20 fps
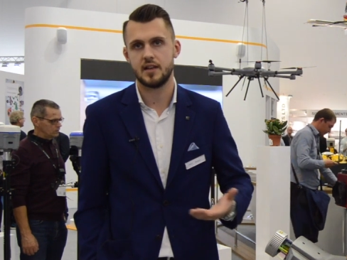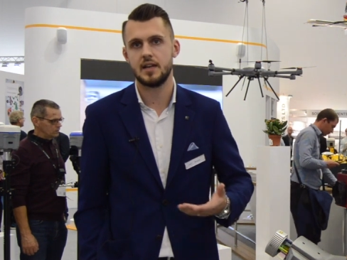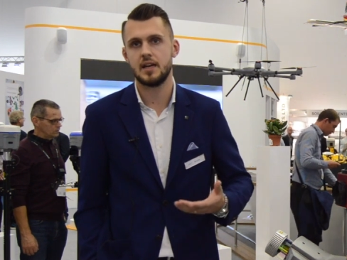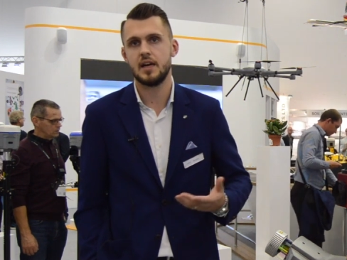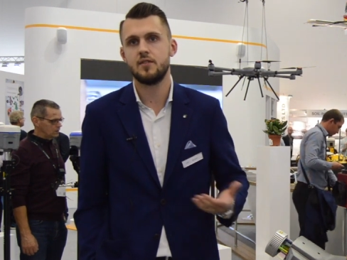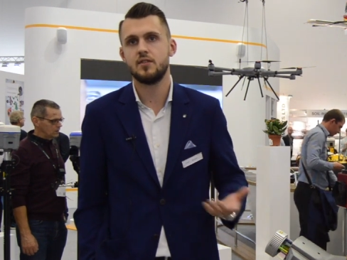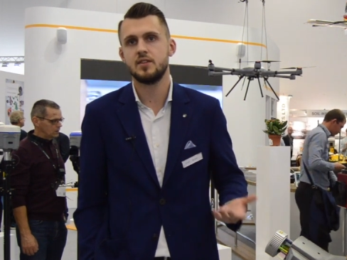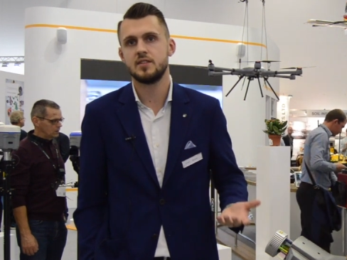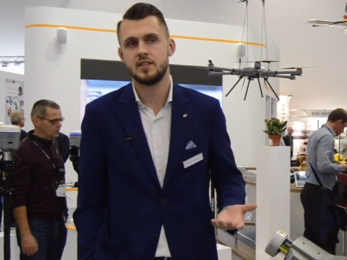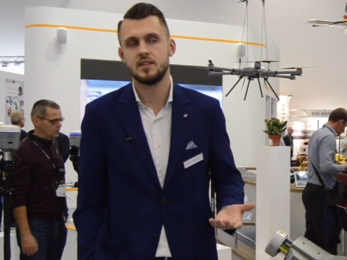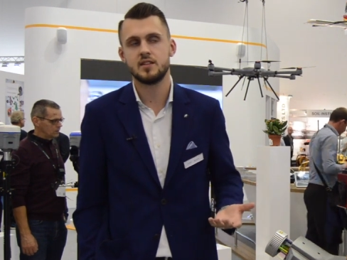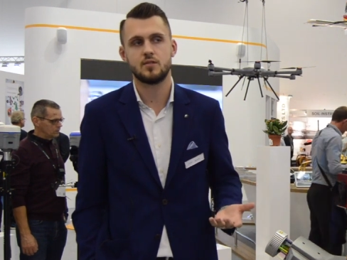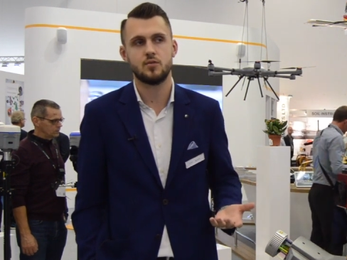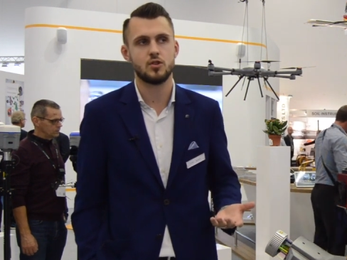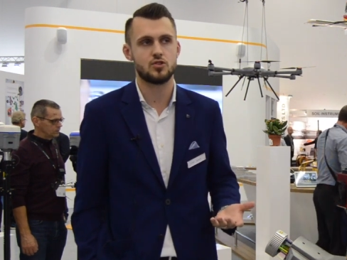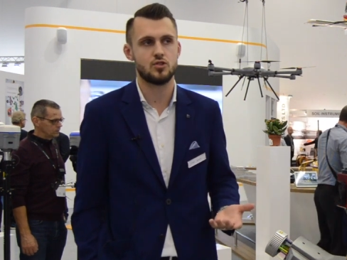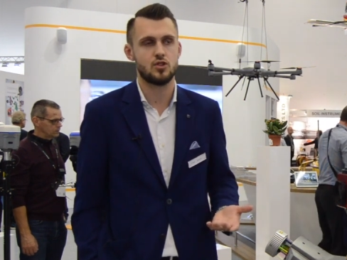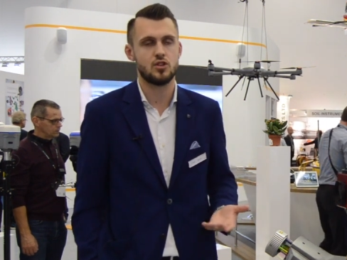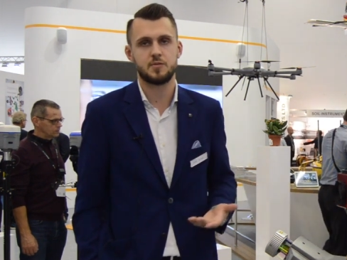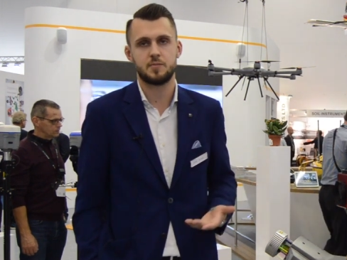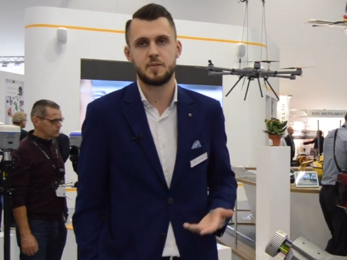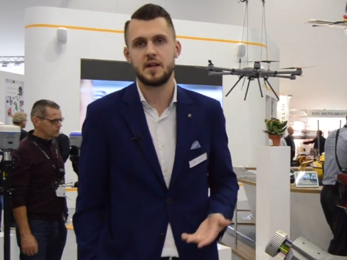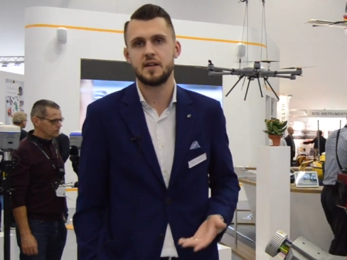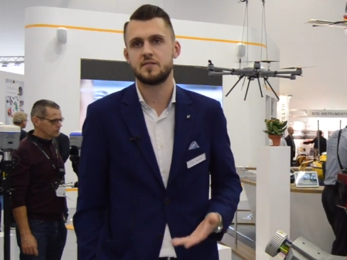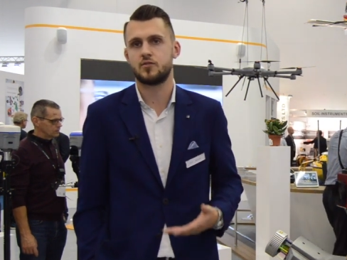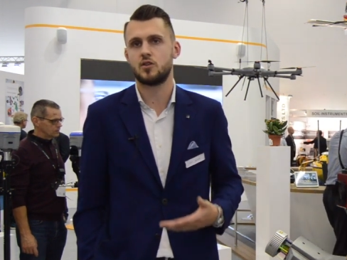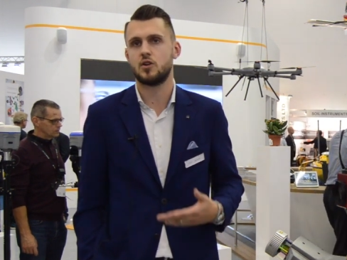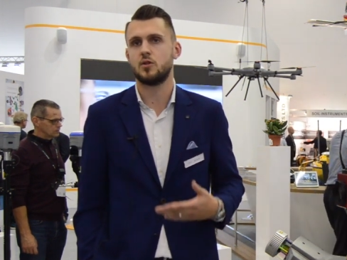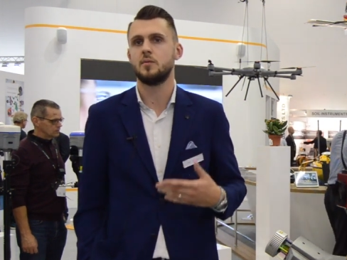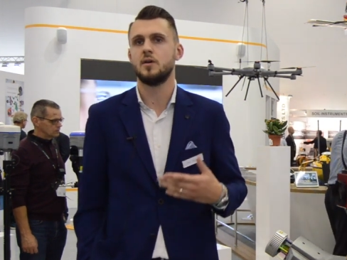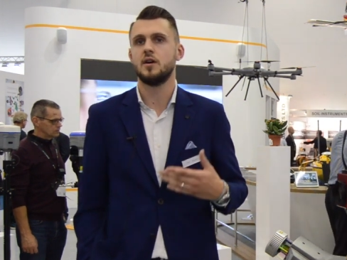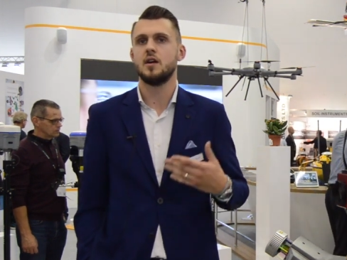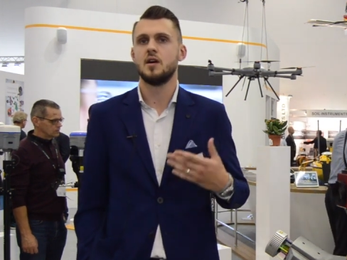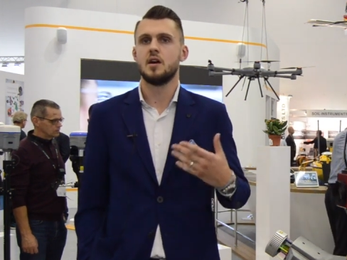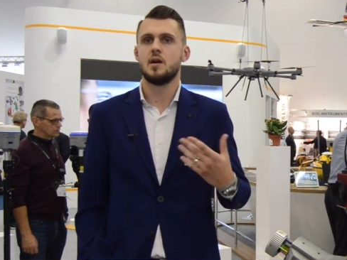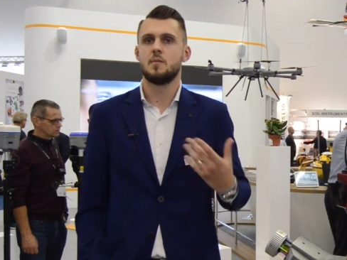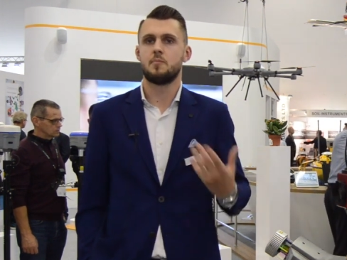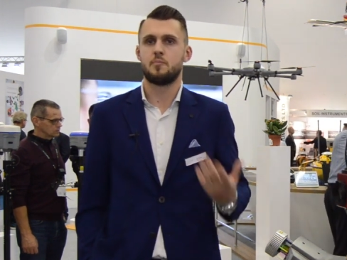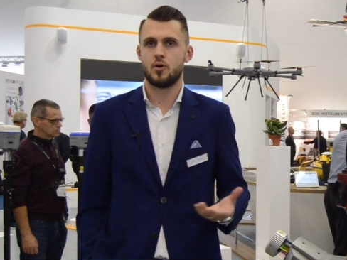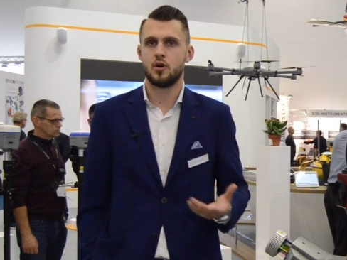everything what you expect from
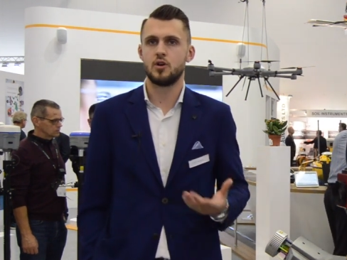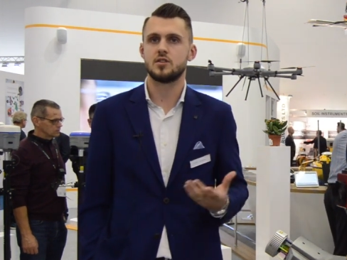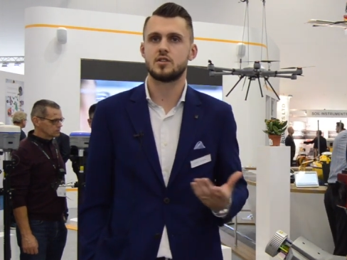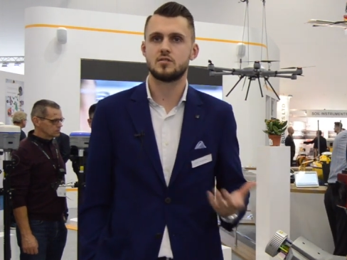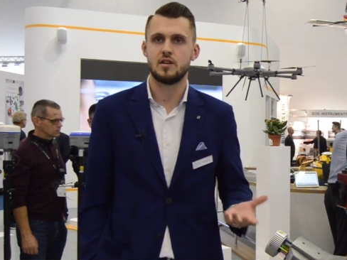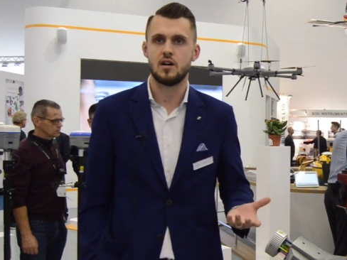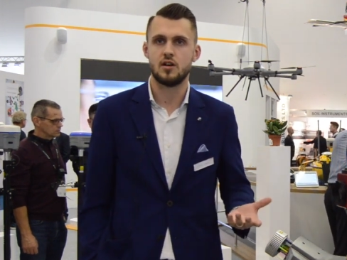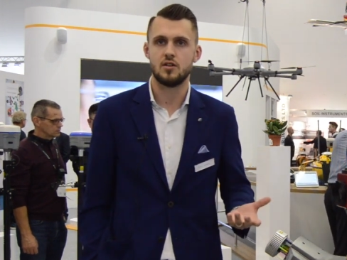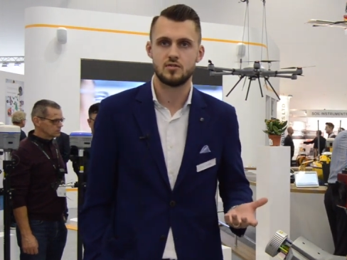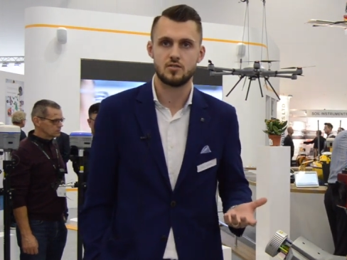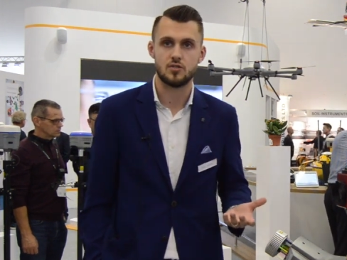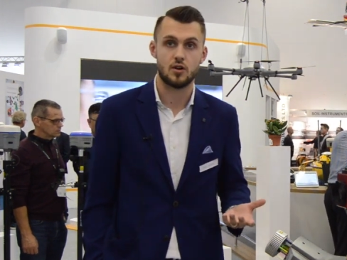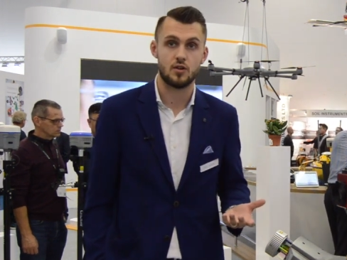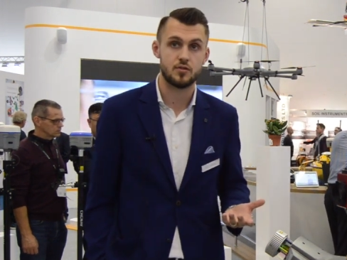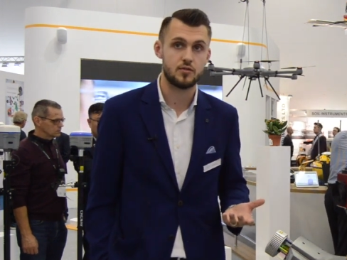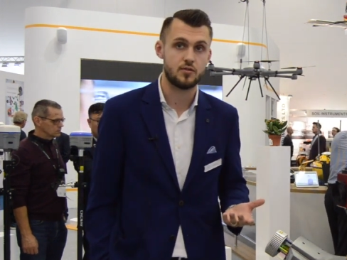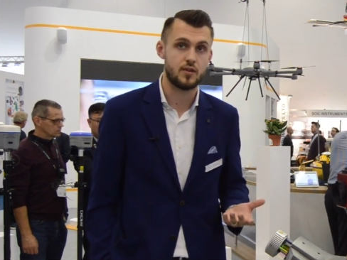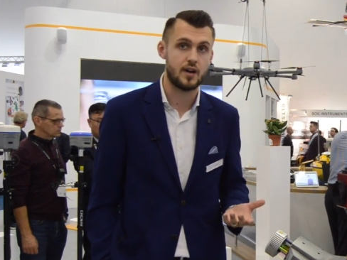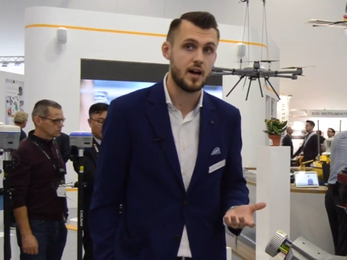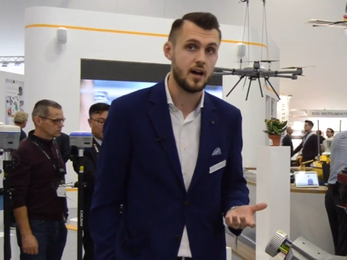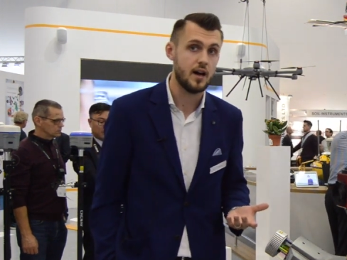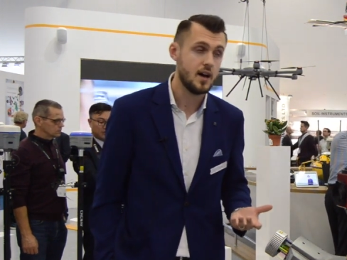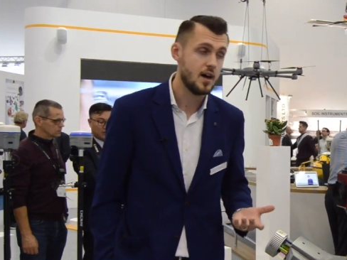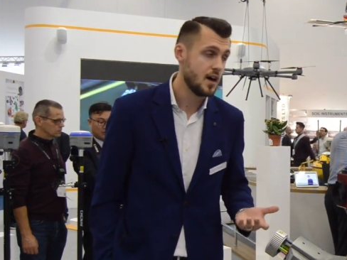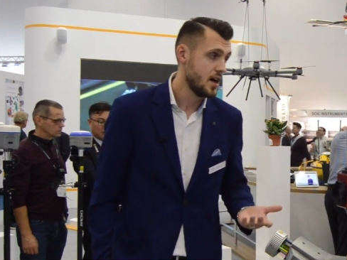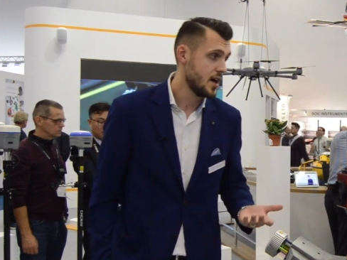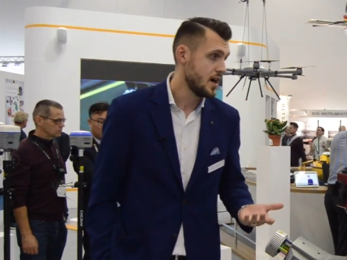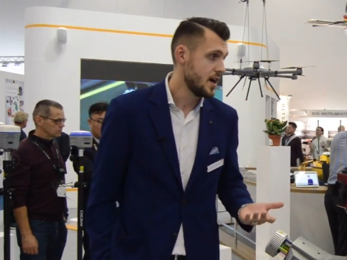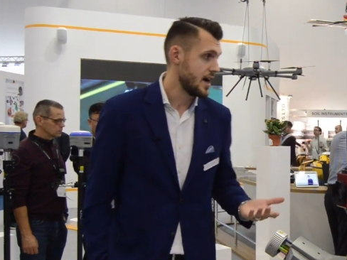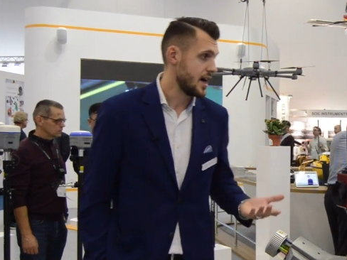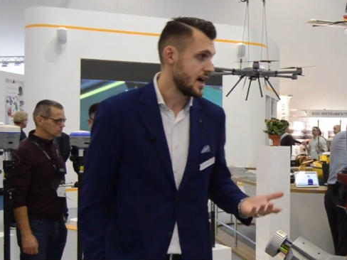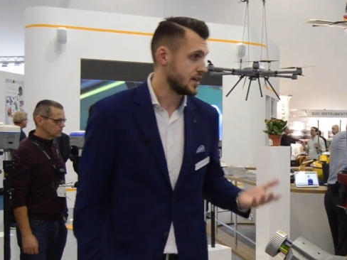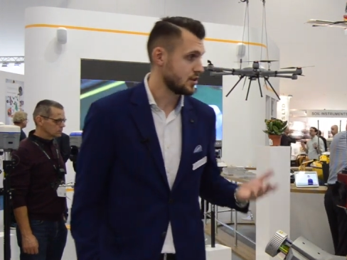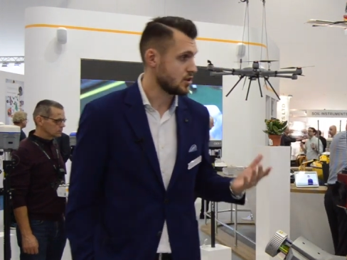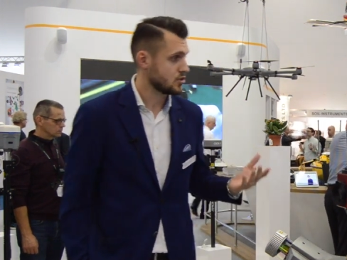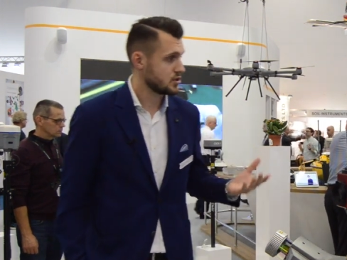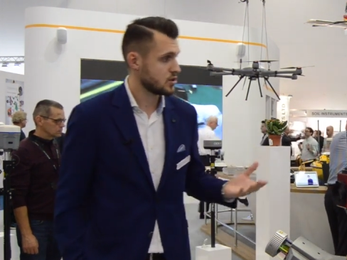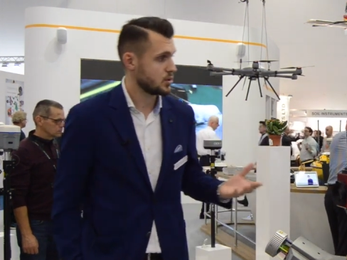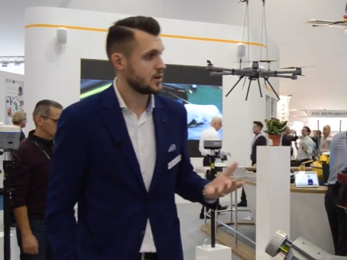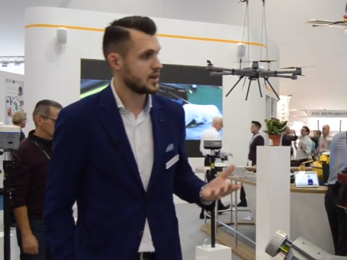point cloud software. And
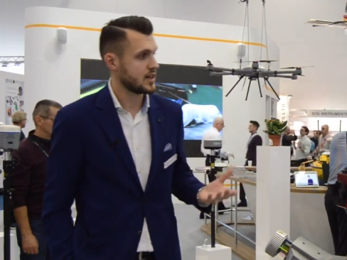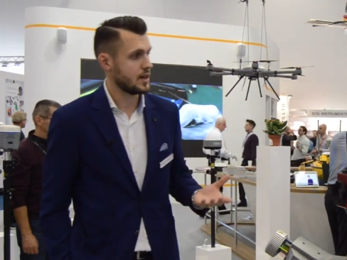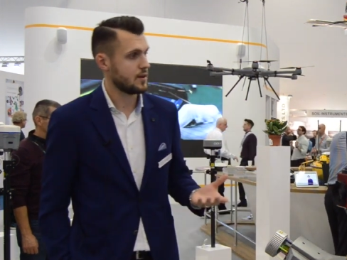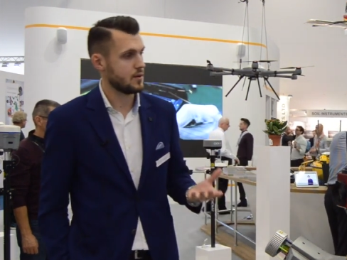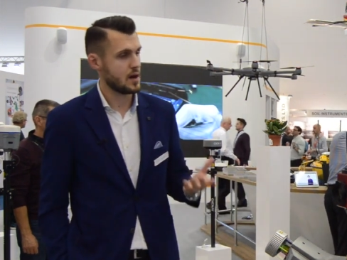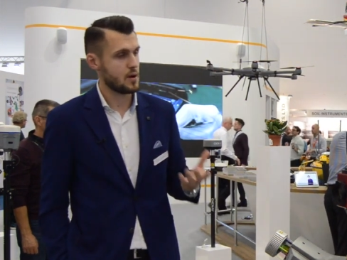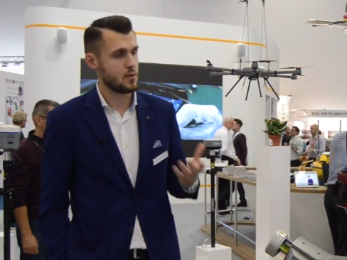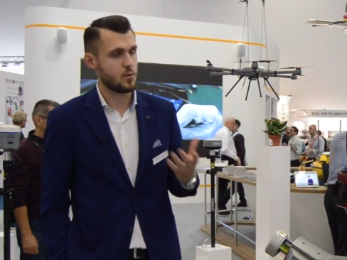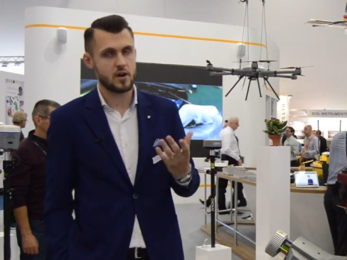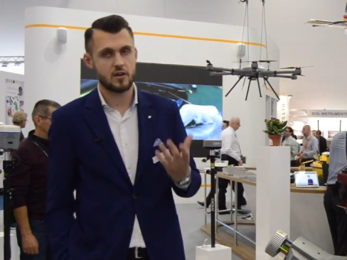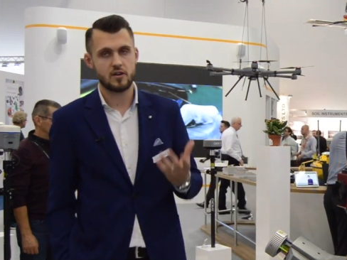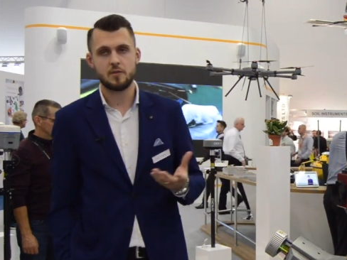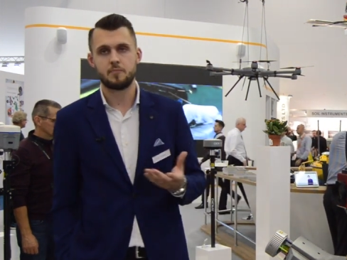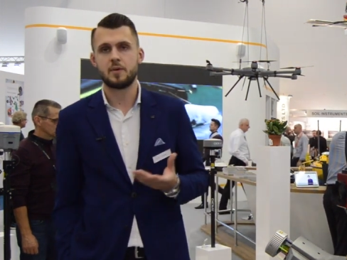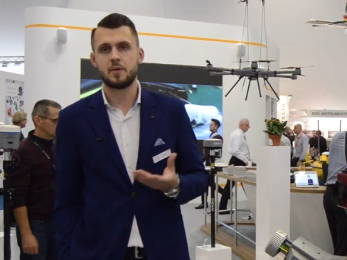also we have a very